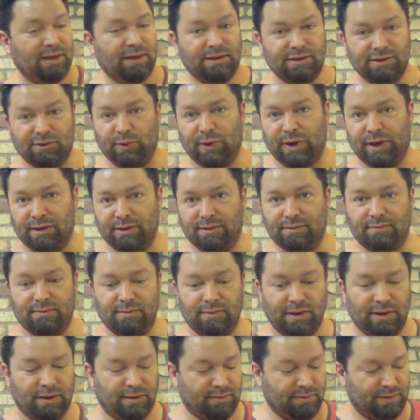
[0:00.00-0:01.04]
so we can,
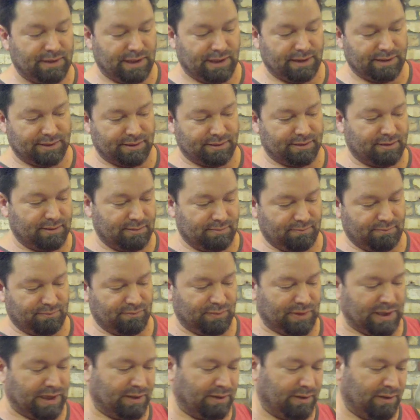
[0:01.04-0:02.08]
test,
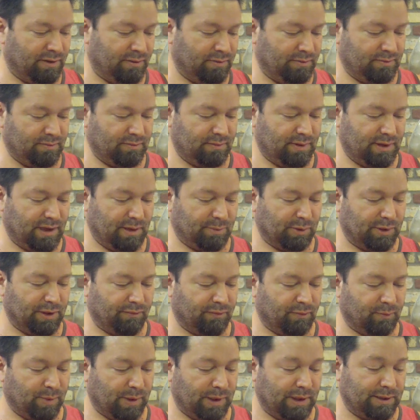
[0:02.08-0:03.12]
a couple
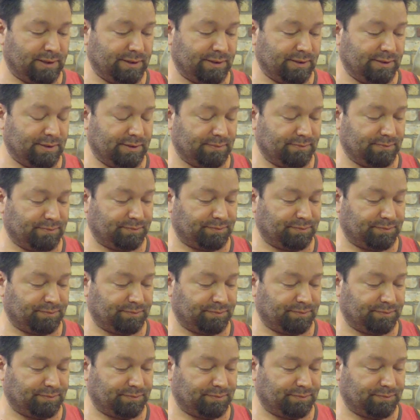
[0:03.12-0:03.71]
different places